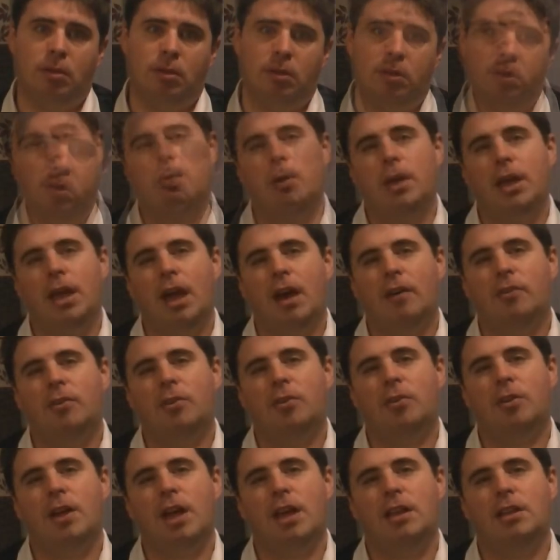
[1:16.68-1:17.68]
we have
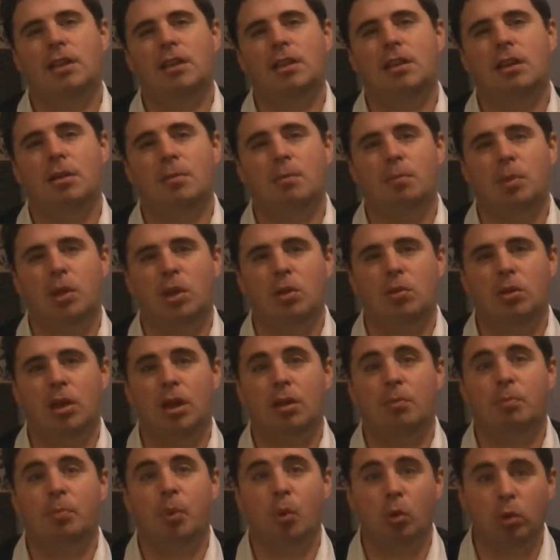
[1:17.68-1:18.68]
created
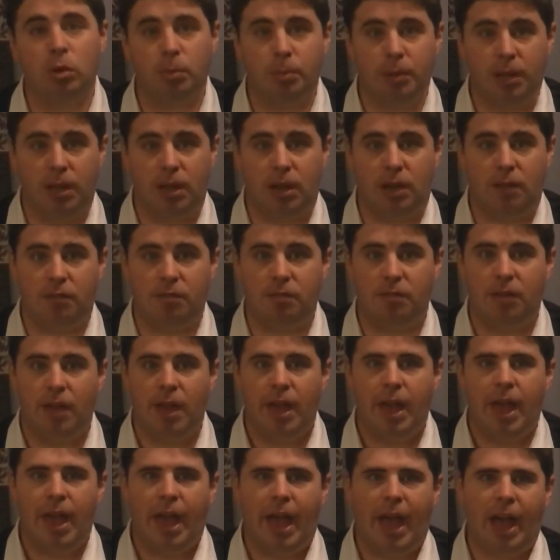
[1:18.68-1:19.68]
computing portable enough
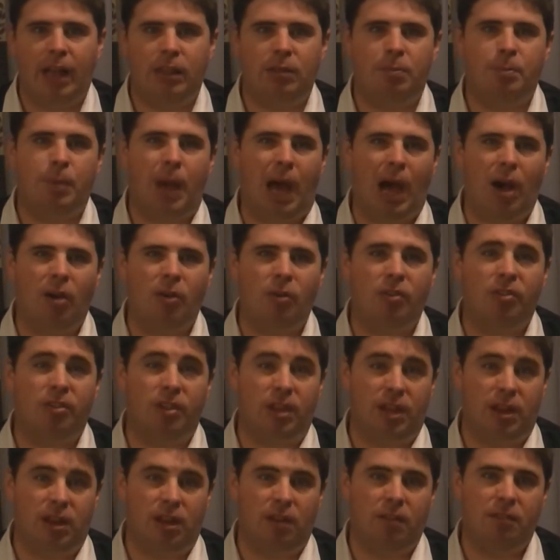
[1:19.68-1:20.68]
and powerful
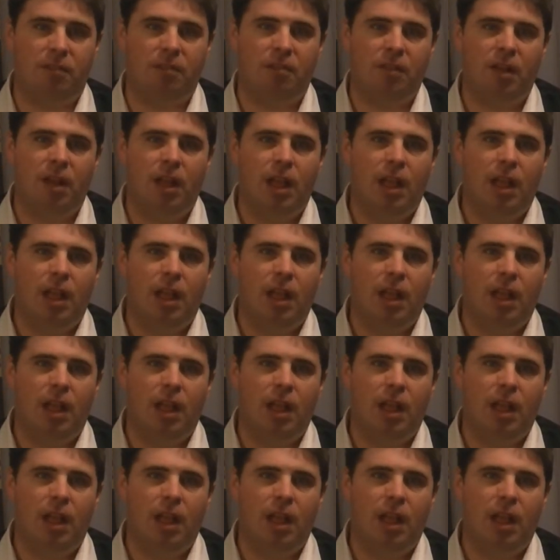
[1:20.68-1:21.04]
enough